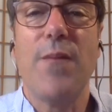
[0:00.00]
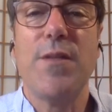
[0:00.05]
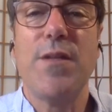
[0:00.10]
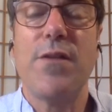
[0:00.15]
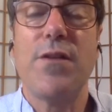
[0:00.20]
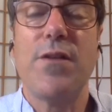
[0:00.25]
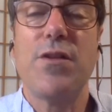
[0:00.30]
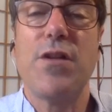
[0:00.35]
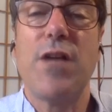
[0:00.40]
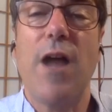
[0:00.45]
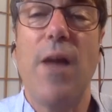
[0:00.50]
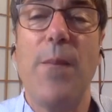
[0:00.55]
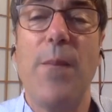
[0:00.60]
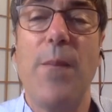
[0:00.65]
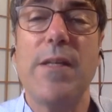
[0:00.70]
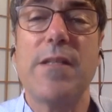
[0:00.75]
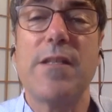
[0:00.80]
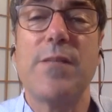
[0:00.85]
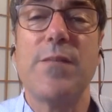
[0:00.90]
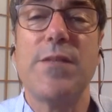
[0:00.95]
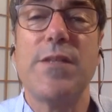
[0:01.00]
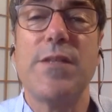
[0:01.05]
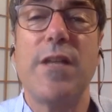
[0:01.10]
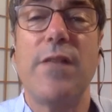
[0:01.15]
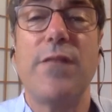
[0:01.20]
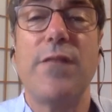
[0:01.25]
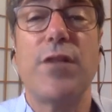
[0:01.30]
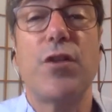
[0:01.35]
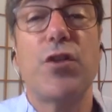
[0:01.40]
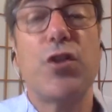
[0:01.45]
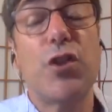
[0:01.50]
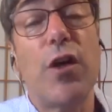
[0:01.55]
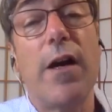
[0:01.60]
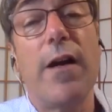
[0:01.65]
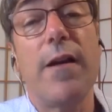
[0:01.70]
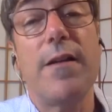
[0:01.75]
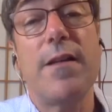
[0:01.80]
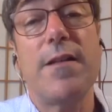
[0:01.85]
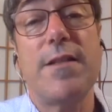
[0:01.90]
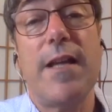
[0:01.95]
So the companies themselves are
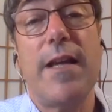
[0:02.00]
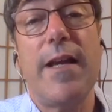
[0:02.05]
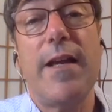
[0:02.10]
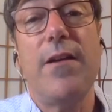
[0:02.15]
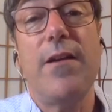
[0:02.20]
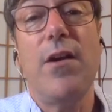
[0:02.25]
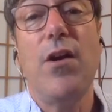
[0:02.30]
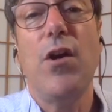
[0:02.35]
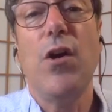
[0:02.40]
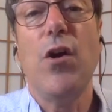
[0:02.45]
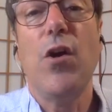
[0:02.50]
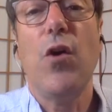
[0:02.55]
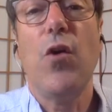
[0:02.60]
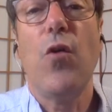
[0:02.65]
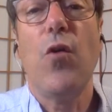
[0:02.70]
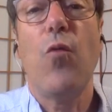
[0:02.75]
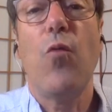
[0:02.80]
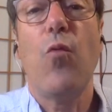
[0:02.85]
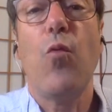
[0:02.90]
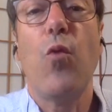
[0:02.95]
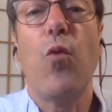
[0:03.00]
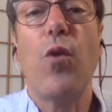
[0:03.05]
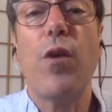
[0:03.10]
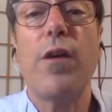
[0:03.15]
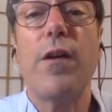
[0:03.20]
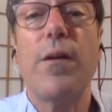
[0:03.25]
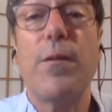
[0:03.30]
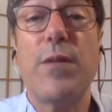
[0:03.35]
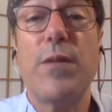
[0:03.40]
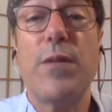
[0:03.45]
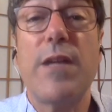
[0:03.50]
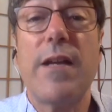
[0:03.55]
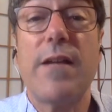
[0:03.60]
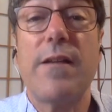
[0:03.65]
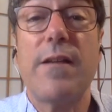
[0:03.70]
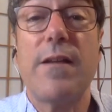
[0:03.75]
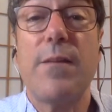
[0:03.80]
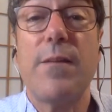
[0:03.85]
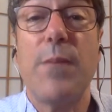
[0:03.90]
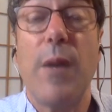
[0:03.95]
trying to say, we're going to
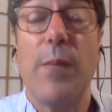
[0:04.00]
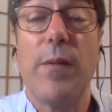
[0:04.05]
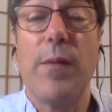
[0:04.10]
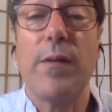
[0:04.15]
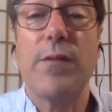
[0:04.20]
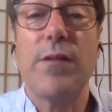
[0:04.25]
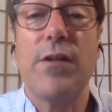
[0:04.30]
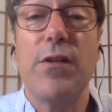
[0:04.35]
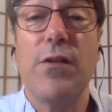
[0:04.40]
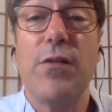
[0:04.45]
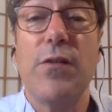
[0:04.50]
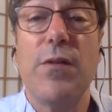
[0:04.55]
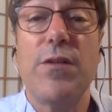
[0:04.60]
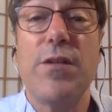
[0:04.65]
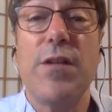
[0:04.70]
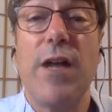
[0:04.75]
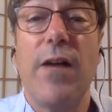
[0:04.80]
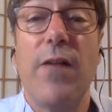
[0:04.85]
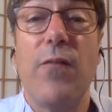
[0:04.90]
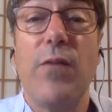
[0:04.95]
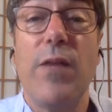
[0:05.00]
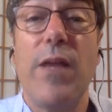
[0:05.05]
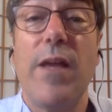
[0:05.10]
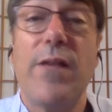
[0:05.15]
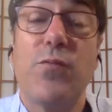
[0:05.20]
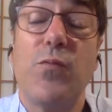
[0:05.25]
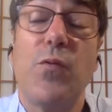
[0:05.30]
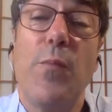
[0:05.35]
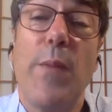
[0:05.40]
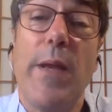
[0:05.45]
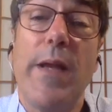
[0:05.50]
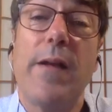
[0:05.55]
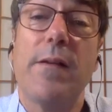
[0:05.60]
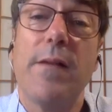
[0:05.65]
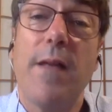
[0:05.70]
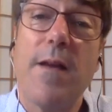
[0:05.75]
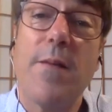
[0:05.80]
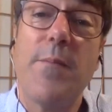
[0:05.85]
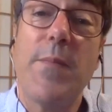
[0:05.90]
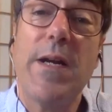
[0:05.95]
protect the public too. It's not, yes, we'll make a
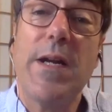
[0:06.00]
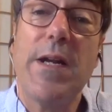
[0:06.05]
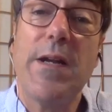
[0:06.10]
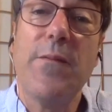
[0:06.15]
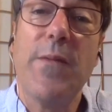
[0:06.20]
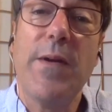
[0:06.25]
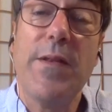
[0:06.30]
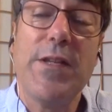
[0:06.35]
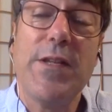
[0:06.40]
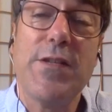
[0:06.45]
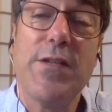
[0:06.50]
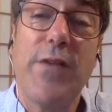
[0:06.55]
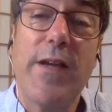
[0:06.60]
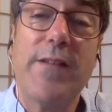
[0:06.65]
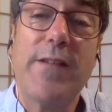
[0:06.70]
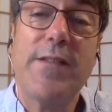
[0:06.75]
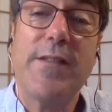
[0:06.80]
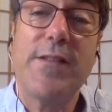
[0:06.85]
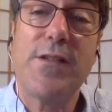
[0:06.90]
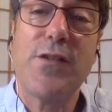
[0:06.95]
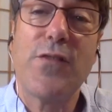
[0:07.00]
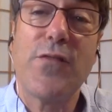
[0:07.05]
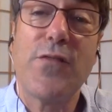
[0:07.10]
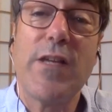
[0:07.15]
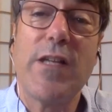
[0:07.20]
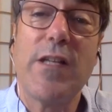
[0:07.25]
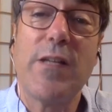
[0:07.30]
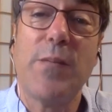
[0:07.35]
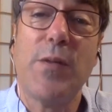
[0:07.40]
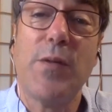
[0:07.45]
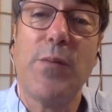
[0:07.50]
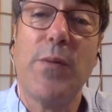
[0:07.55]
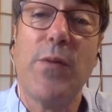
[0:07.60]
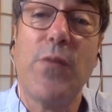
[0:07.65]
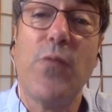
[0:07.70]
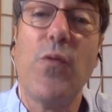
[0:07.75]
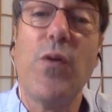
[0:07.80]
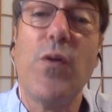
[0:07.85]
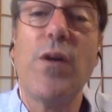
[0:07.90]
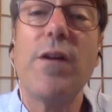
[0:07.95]
lot of money when these vaccines are available, but
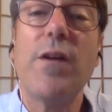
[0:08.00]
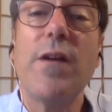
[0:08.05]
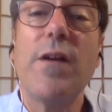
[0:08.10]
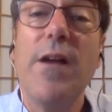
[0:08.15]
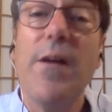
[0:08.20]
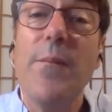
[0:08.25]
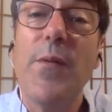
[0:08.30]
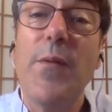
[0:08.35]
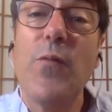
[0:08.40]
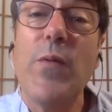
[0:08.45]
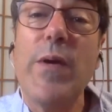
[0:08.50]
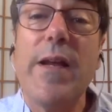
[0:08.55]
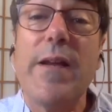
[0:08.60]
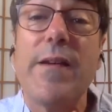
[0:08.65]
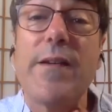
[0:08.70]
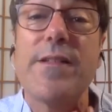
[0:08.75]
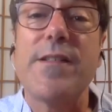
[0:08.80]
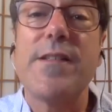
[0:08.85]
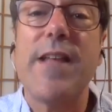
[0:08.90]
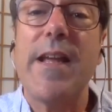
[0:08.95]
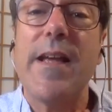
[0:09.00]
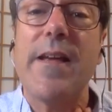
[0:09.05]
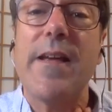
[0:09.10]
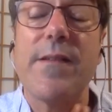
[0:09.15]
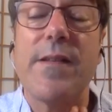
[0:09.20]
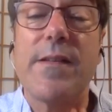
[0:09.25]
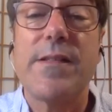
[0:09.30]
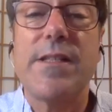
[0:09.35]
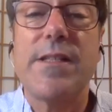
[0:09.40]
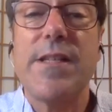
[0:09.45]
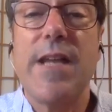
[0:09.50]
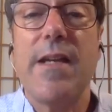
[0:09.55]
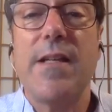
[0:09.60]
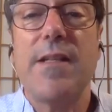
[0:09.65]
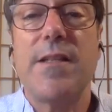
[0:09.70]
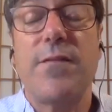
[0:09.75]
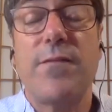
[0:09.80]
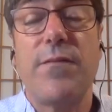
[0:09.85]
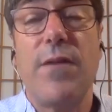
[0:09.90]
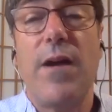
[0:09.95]
we understand the
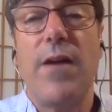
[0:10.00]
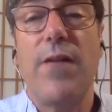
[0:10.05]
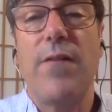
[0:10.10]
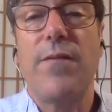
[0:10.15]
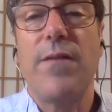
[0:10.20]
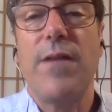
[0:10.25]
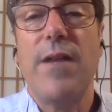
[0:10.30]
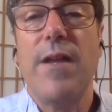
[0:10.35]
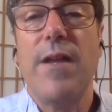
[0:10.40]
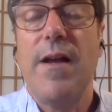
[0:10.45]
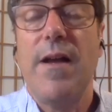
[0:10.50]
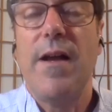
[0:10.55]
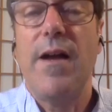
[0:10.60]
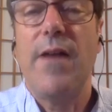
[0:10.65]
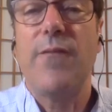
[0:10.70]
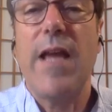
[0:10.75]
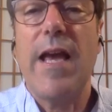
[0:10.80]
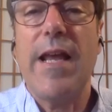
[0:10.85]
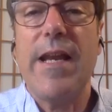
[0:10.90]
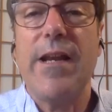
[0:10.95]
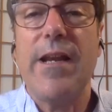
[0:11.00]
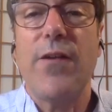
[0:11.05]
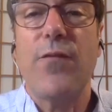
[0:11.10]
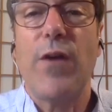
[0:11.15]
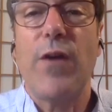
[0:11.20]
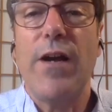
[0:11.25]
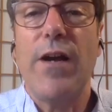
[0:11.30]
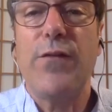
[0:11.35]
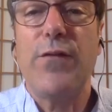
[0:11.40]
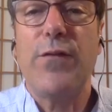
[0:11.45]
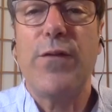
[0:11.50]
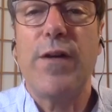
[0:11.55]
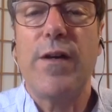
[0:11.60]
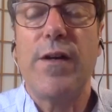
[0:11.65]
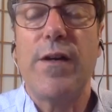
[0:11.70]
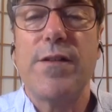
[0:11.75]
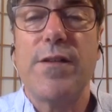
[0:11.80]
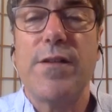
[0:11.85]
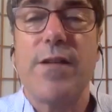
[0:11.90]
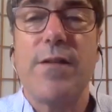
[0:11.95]
stakes of getting it right
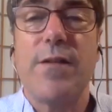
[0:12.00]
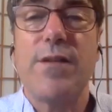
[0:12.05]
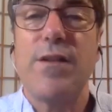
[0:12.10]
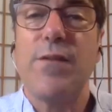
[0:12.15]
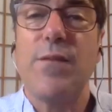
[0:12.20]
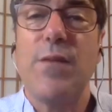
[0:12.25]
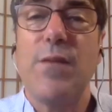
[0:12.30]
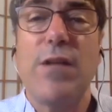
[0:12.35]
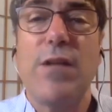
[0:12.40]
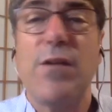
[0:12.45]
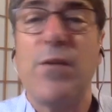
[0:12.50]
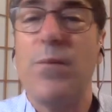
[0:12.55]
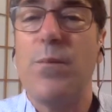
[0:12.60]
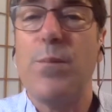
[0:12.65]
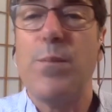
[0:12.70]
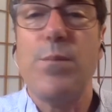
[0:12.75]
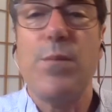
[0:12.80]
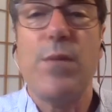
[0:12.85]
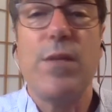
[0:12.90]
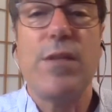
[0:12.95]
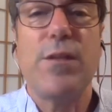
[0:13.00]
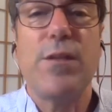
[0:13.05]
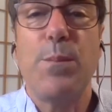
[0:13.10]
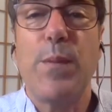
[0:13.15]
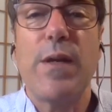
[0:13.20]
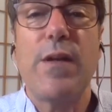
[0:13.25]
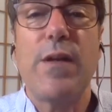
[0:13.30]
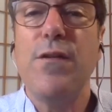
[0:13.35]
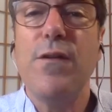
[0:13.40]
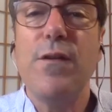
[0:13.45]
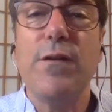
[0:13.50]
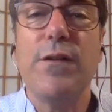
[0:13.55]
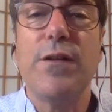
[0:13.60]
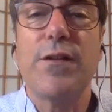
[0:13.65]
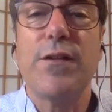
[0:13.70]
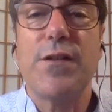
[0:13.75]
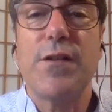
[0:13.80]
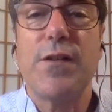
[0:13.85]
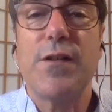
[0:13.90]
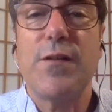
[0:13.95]
first. So it's a
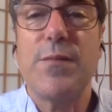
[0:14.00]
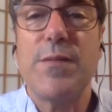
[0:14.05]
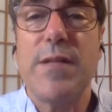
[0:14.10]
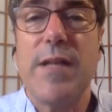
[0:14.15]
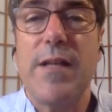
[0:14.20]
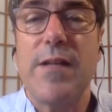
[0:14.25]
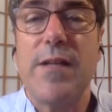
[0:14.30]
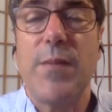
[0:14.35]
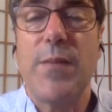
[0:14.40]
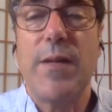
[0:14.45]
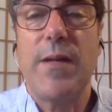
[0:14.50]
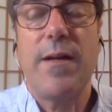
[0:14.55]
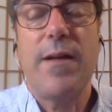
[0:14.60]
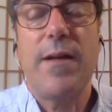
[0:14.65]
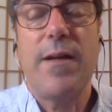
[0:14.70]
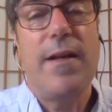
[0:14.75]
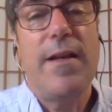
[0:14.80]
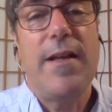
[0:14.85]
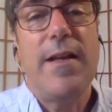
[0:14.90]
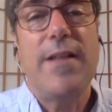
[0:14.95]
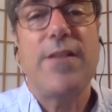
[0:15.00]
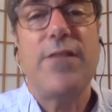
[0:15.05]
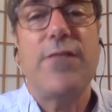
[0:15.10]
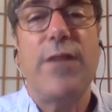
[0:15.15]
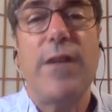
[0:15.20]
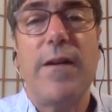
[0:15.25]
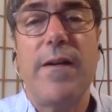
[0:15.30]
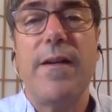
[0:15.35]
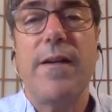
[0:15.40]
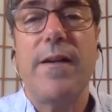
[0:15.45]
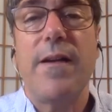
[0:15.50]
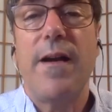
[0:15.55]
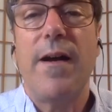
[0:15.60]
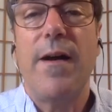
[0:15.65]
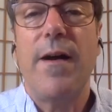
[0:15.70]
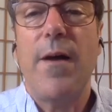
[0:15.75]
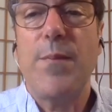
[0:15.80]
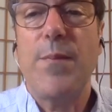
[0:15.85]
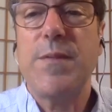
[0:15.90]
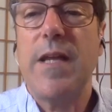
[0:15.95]
peculiar circumstance, but it's a very
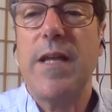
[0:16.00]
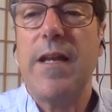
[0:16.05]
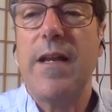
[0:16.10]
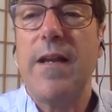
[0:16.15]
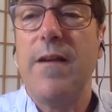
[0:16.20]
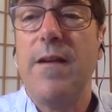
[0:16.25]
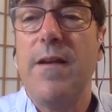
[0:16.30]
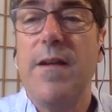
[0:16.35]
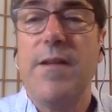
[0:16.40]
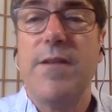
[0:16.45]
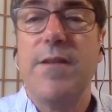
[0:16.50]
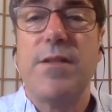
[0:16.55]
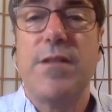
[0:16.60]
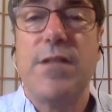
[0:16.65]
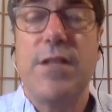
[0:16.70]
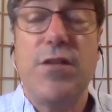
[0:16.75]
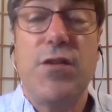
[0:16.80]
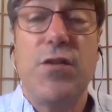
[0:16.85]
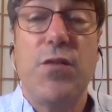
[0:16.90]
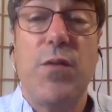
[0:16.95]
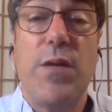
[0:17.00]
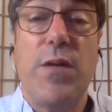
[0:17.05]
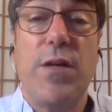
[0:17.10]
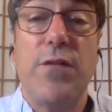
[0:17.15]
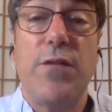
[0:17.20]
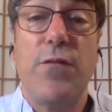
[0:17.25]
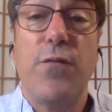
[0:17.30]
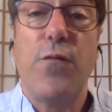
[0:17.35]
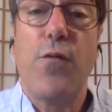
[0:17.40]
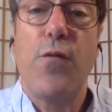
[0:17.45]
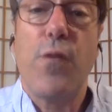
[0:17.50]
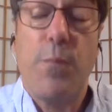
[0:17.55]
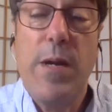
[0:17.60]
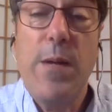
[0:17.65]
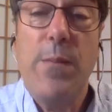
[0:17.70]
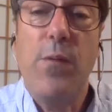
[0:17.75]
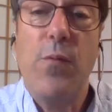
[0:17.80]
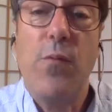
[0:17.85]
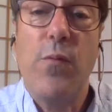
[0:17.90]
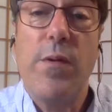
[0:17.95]
upsetting situation for
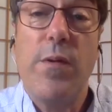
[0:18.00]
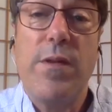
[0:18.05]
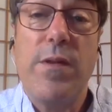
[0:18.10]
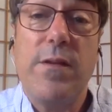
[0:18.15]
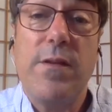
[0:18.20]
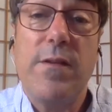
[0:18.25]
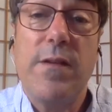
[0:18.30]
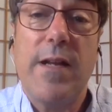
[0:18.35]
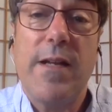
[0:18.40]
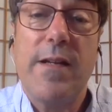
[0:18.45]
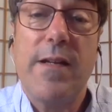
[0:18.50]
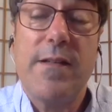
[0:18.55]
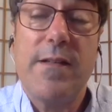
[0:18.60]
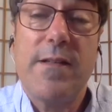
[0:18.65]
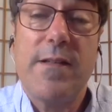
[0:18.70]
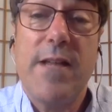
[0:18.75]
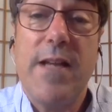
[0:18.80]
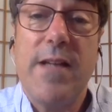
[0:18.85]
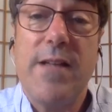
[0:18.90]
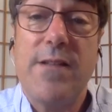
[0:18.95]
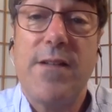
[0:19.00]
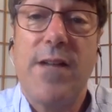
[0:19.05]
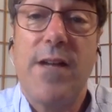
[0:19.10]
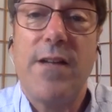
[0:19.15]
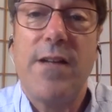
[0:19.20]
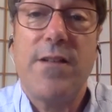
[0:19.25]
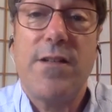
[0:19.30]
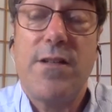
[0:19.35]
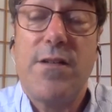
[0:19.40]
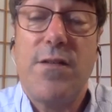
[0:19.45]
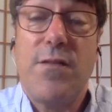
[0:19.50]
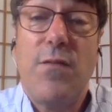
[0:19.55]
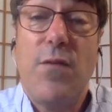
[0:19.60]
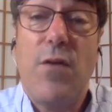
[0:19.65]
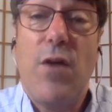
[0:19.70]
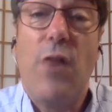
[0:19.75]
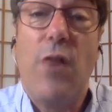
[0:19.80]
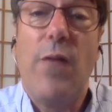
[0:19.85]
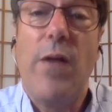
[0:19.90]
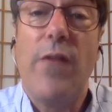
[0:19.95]
people within the United States, not just
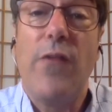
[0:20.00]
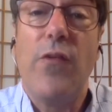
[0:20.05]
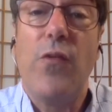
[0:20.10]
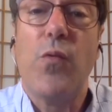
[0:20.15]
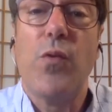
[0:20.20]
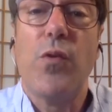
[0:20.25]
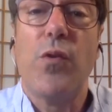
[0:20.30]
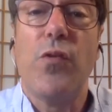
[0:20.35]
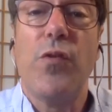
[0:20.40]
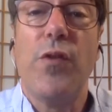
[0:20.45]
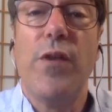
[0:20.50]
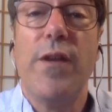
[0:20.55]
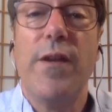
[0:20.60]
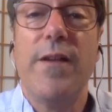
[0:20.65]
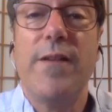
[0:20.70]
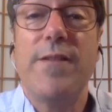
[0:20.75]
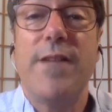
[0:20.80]
around the world. It's